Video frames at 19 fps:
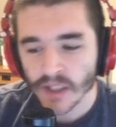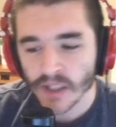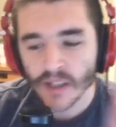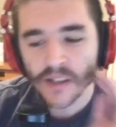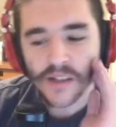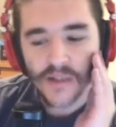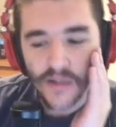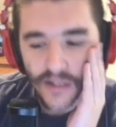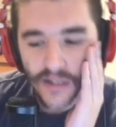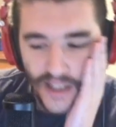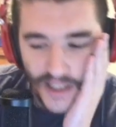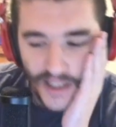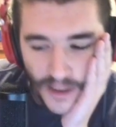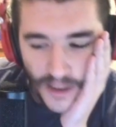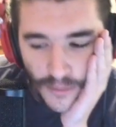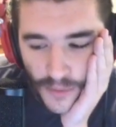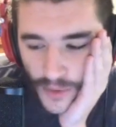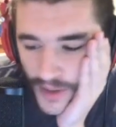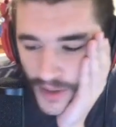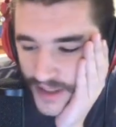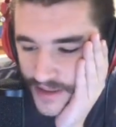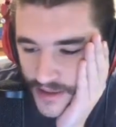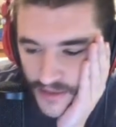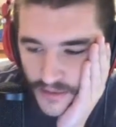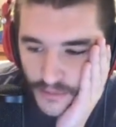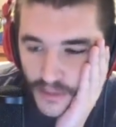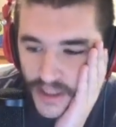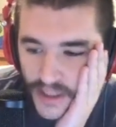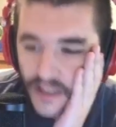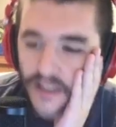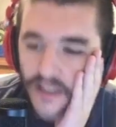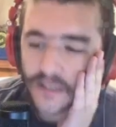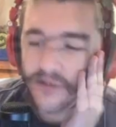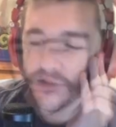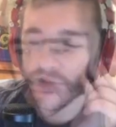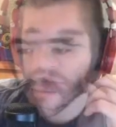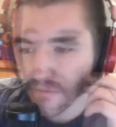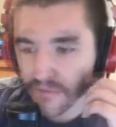So our late game threats are big
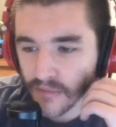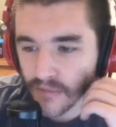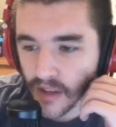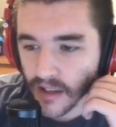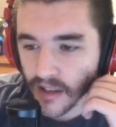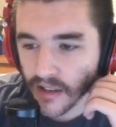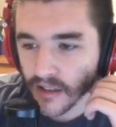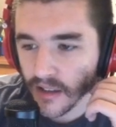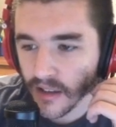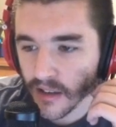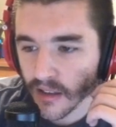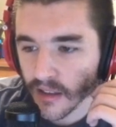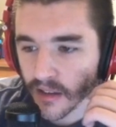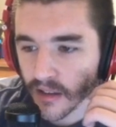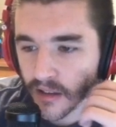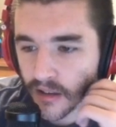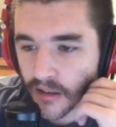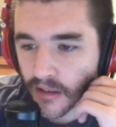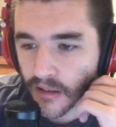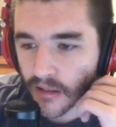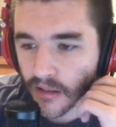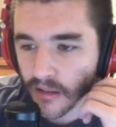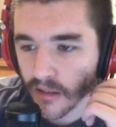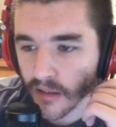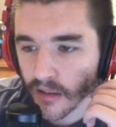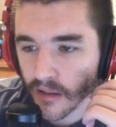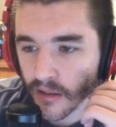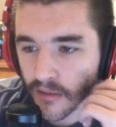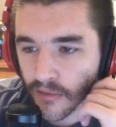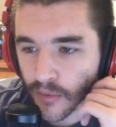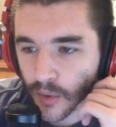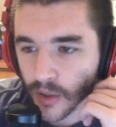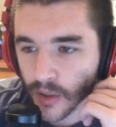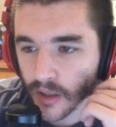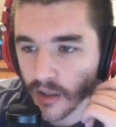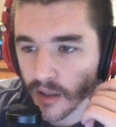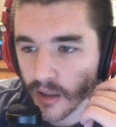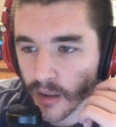enough. They can get there. We
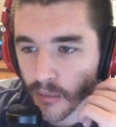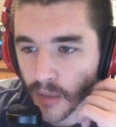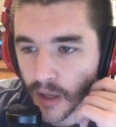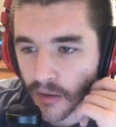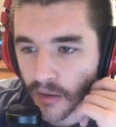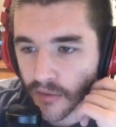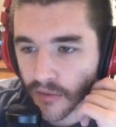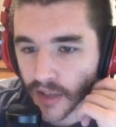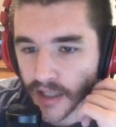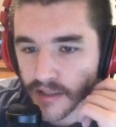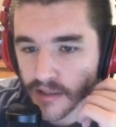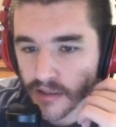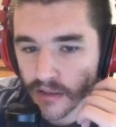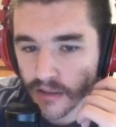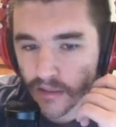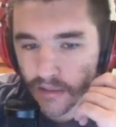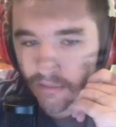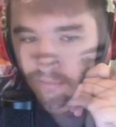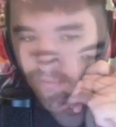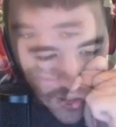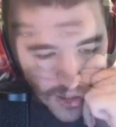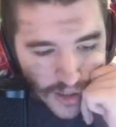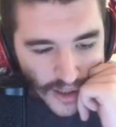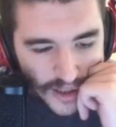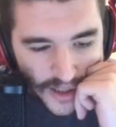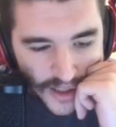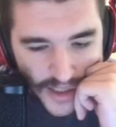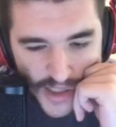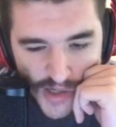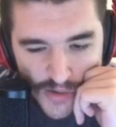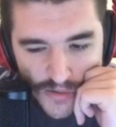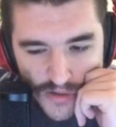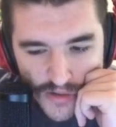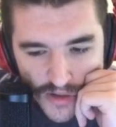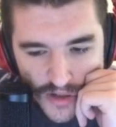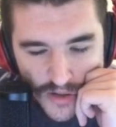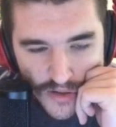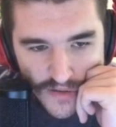can get them out fast enough. I don't
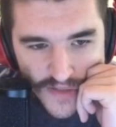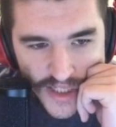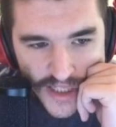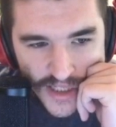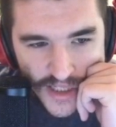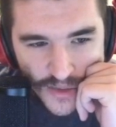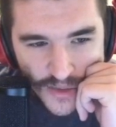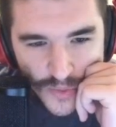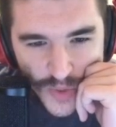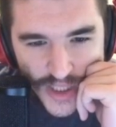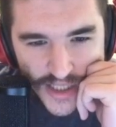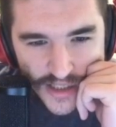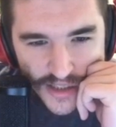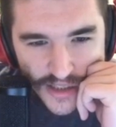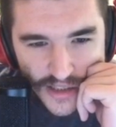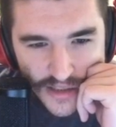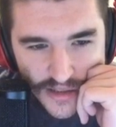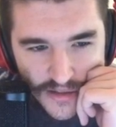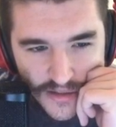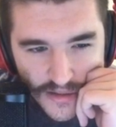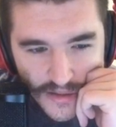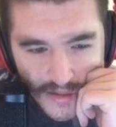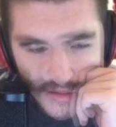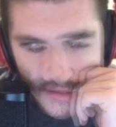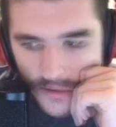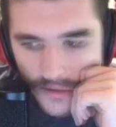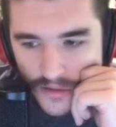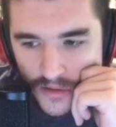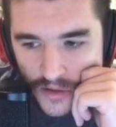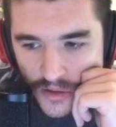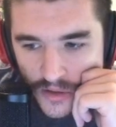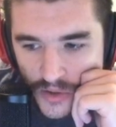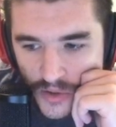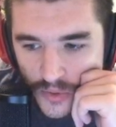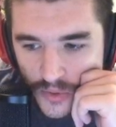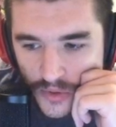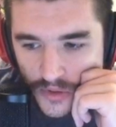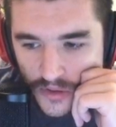know of any good ways to
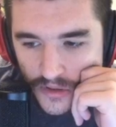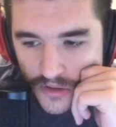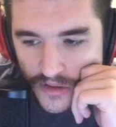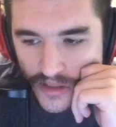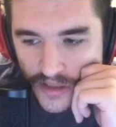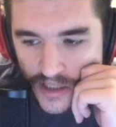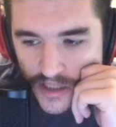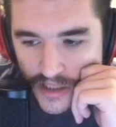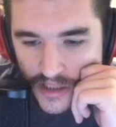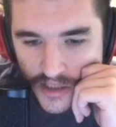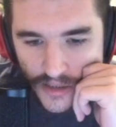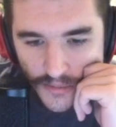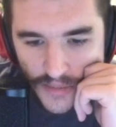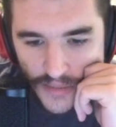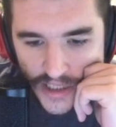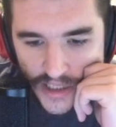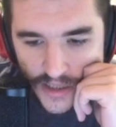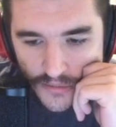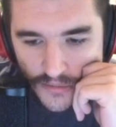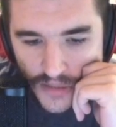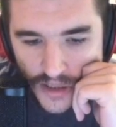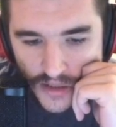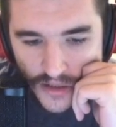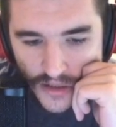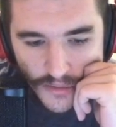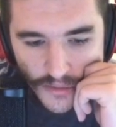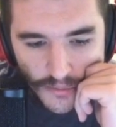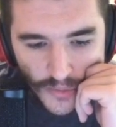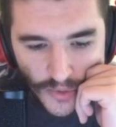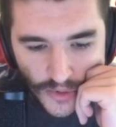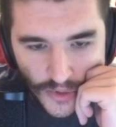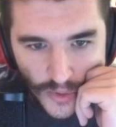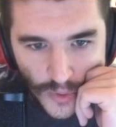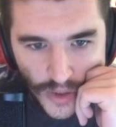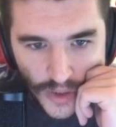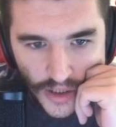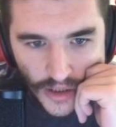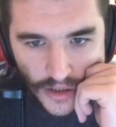duel/commencement more
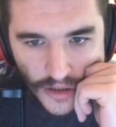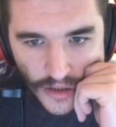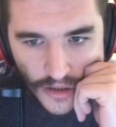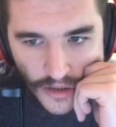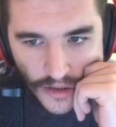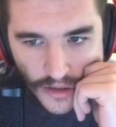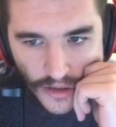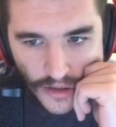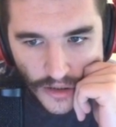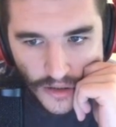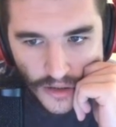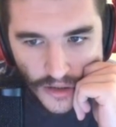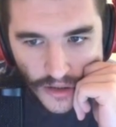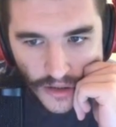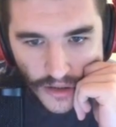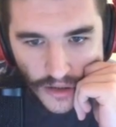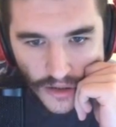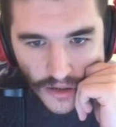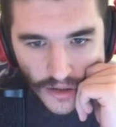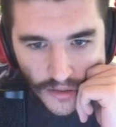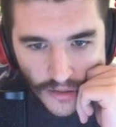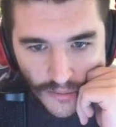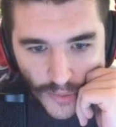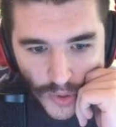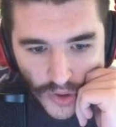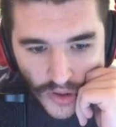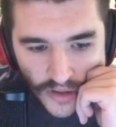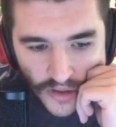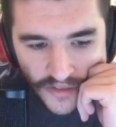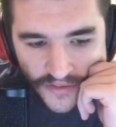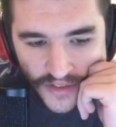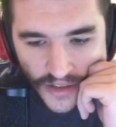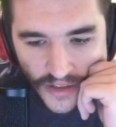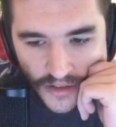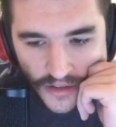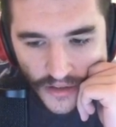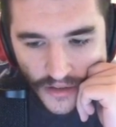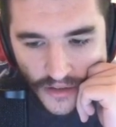quickly, more
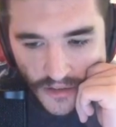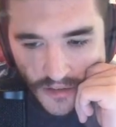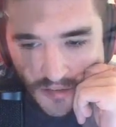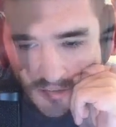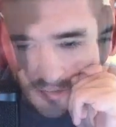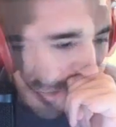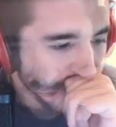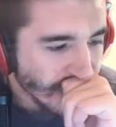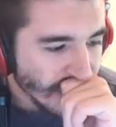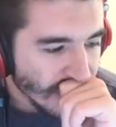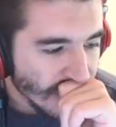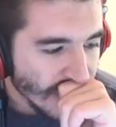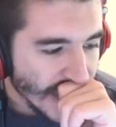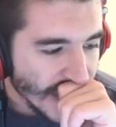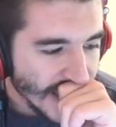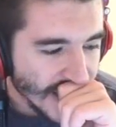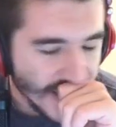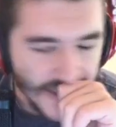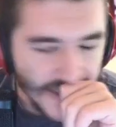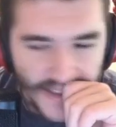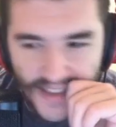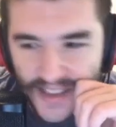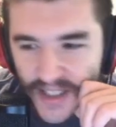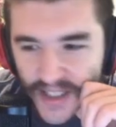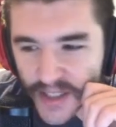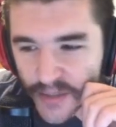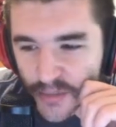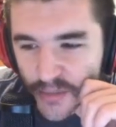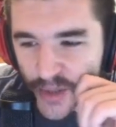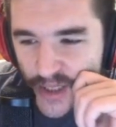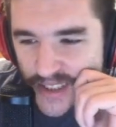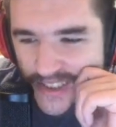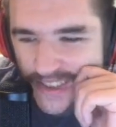often. Mana Saber.